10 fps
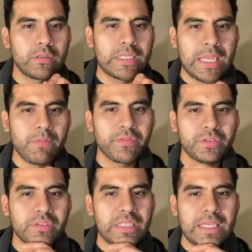game of
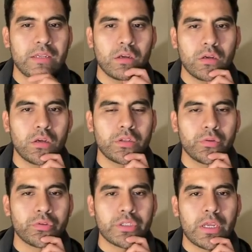Snake on
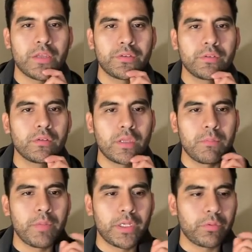Node.js
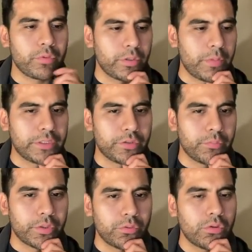and make it run on my
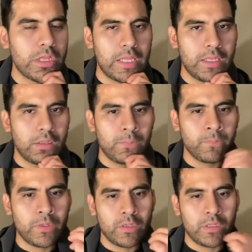terminal.
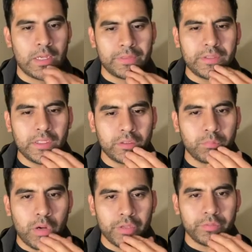I think it's
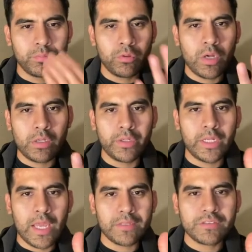possible. I
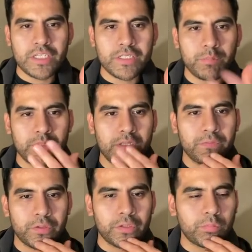already asked ChatGPT
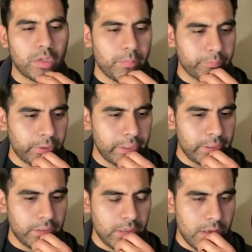for this prompt right
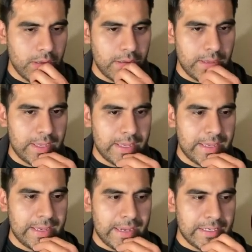here,
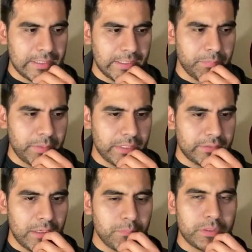and I'm gonna be
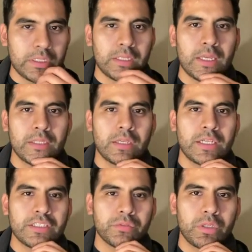attempting it. And I
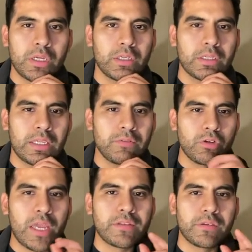just wanna give
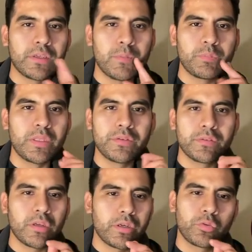you a heads up. This
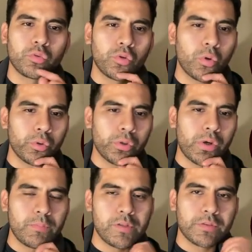is not a tutorial.
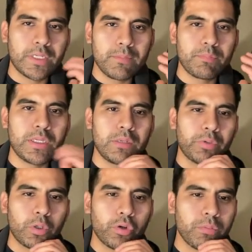I'm just gonna be
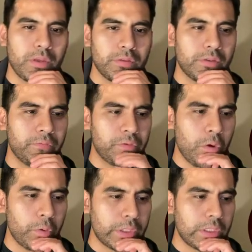recording myself
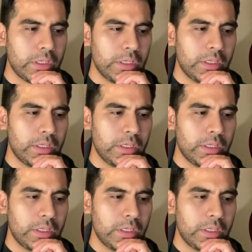coding,